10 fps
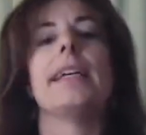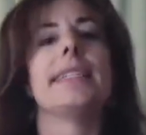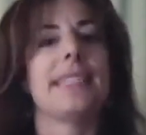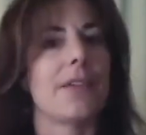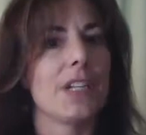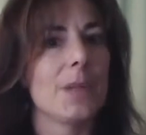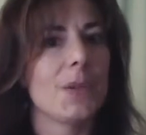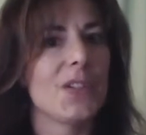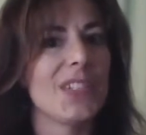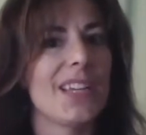
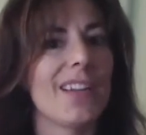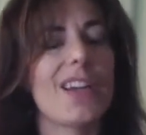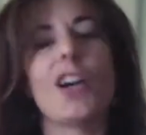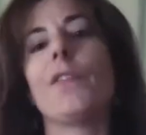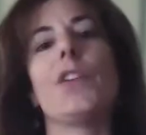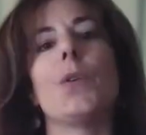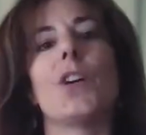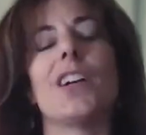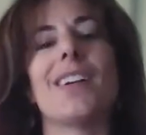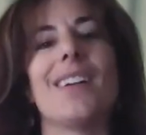70% of
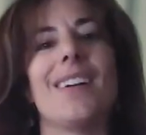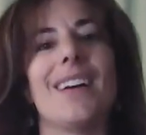your